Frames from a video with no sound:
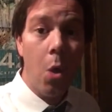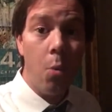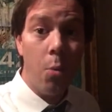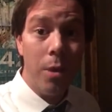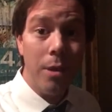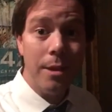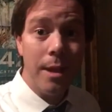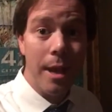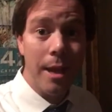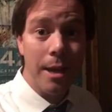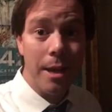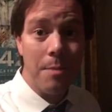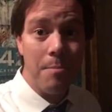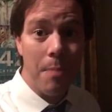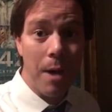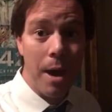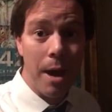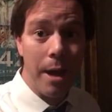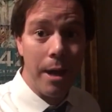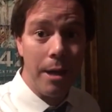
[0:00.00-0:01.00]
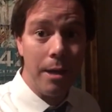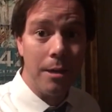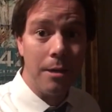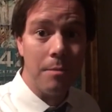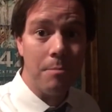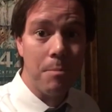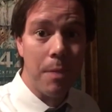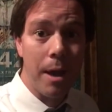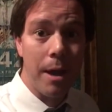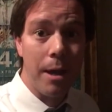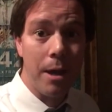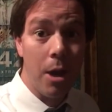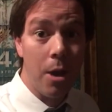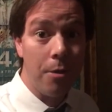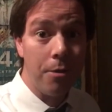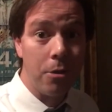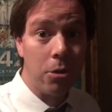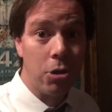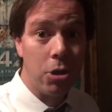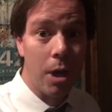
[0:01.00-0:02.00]
With that in mind, my
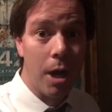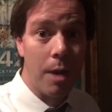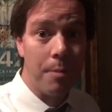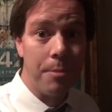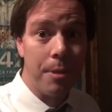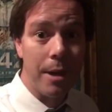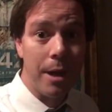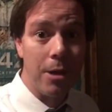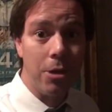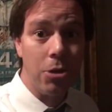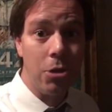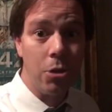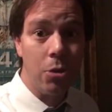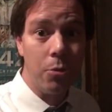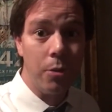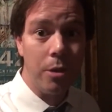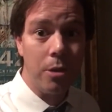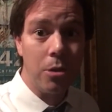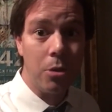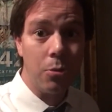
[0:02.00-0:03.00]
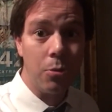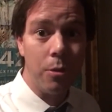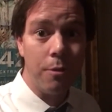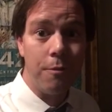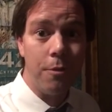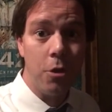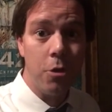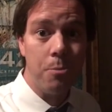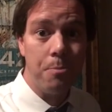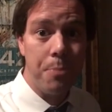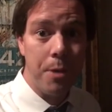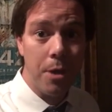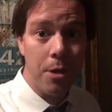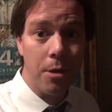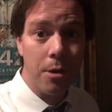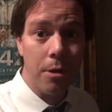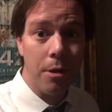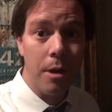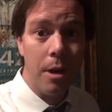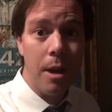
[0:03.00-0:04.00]
other job that I do is review
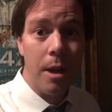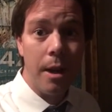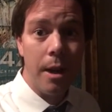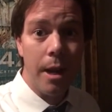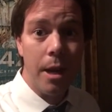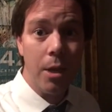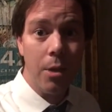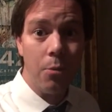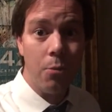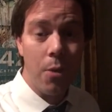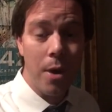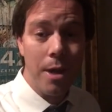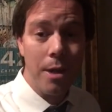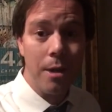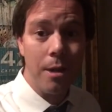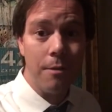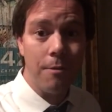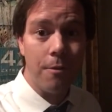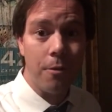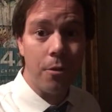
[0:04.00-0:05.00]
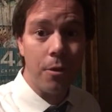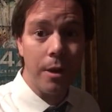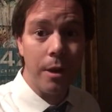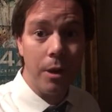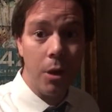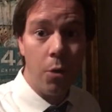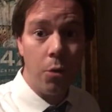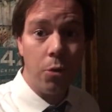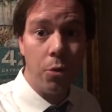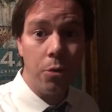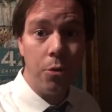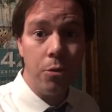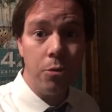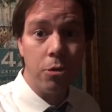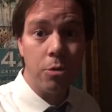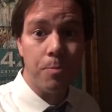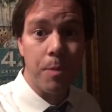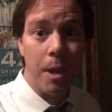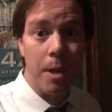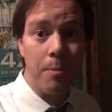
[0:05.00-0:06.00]
beer and rate it for a local
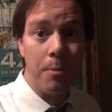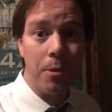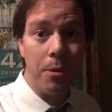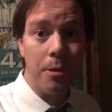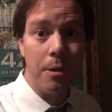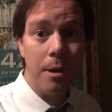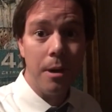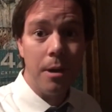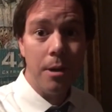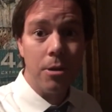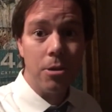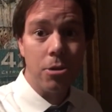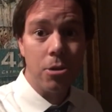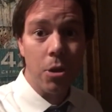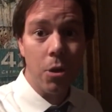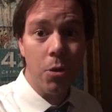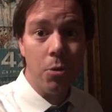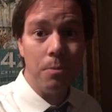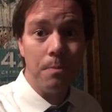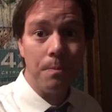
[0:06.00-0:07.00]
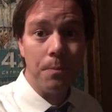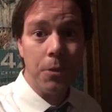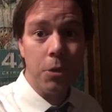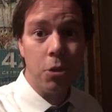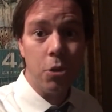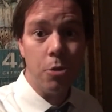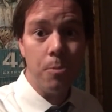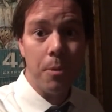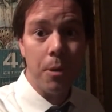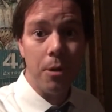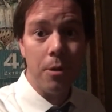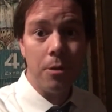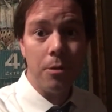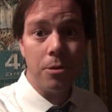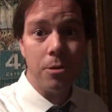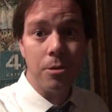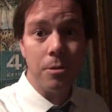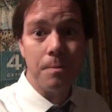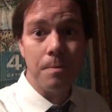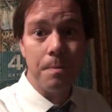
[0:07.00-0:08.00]
newspaper. So, two
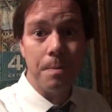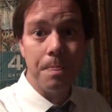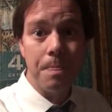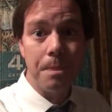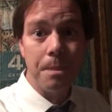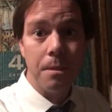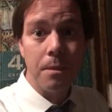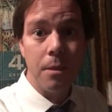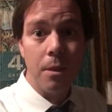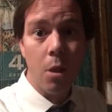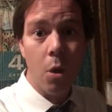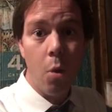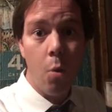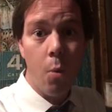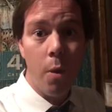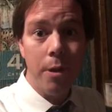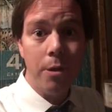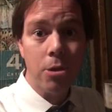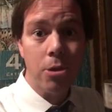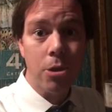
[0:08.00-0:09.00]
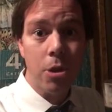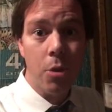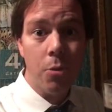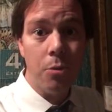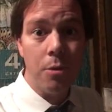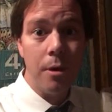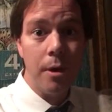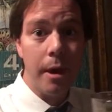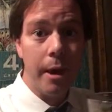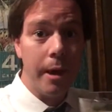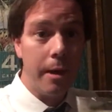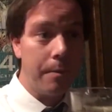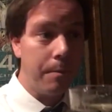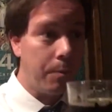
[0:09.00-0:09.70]
birds, one stone today.